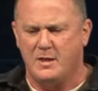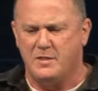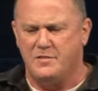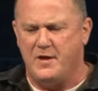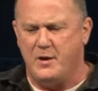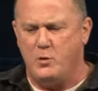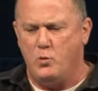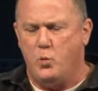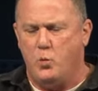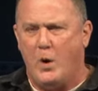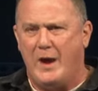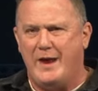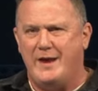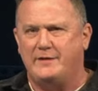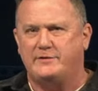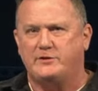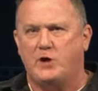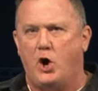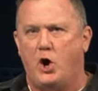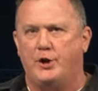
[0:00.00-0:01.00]
They
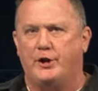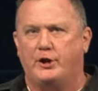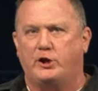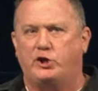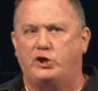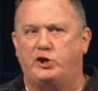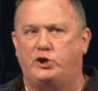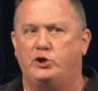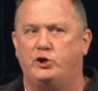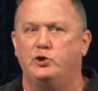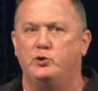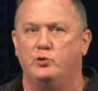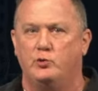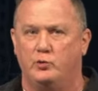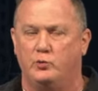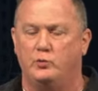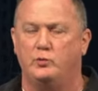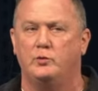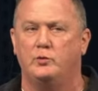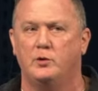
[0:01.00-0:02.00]
wait on a
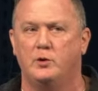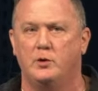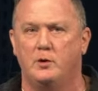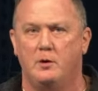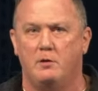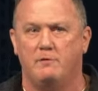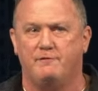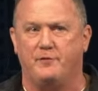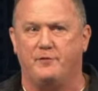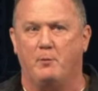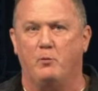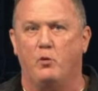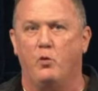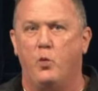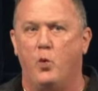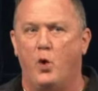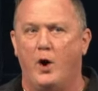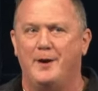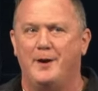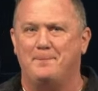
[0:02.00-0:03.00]
cue from
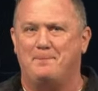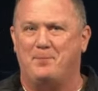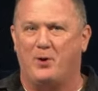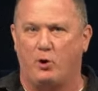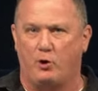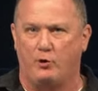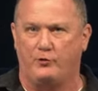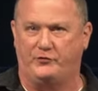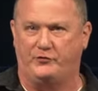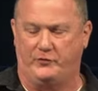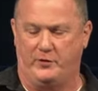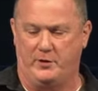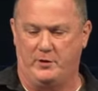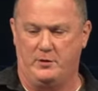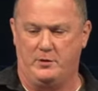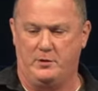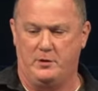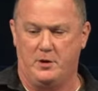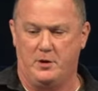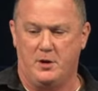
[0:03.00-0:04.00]
one
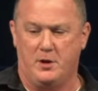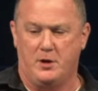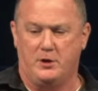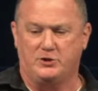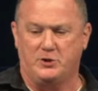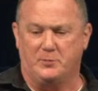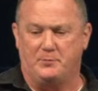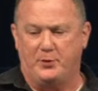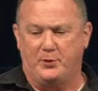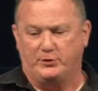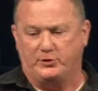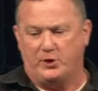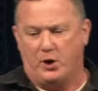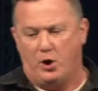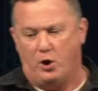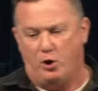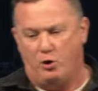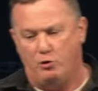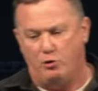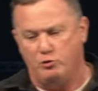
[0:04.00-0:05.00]
person to put the
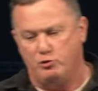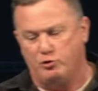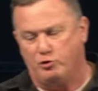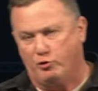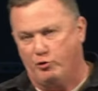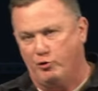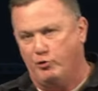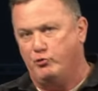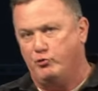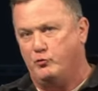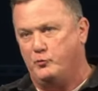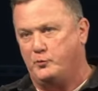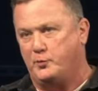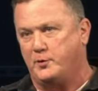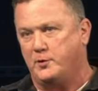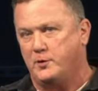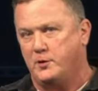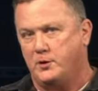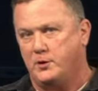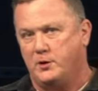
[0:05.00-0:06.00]
whole group
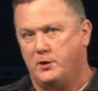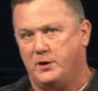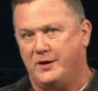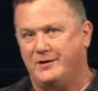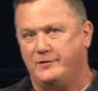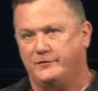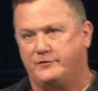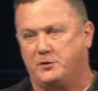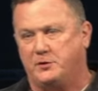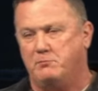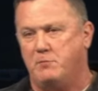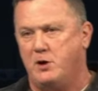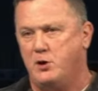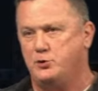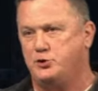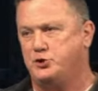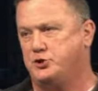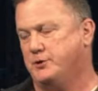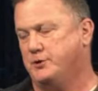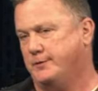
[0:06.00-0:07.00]
into
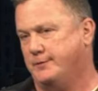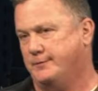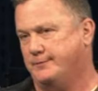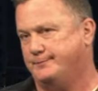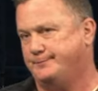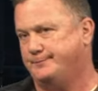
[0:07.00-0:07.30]
motion.